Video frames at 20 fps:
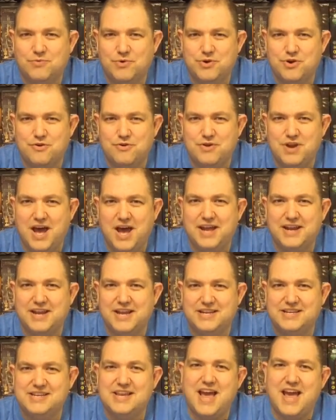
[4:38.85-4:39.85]
where you're
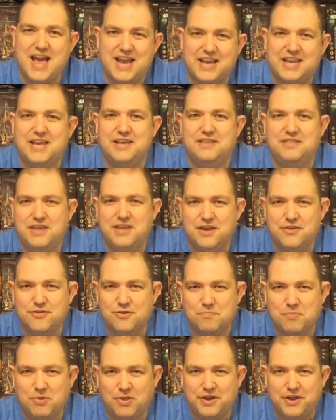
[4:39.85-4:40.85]
not attacking the
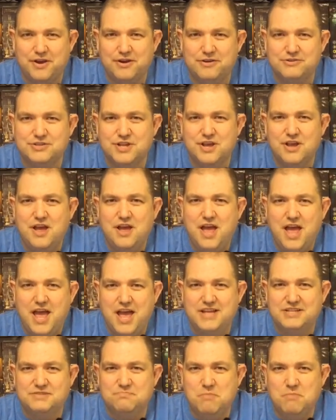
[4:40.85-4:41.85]
other players
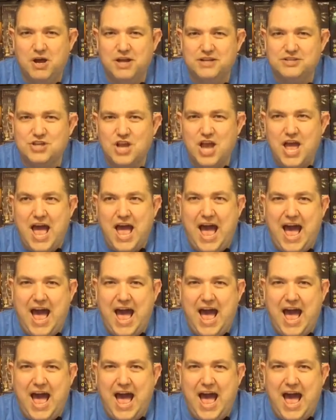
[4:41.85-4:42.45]
as much.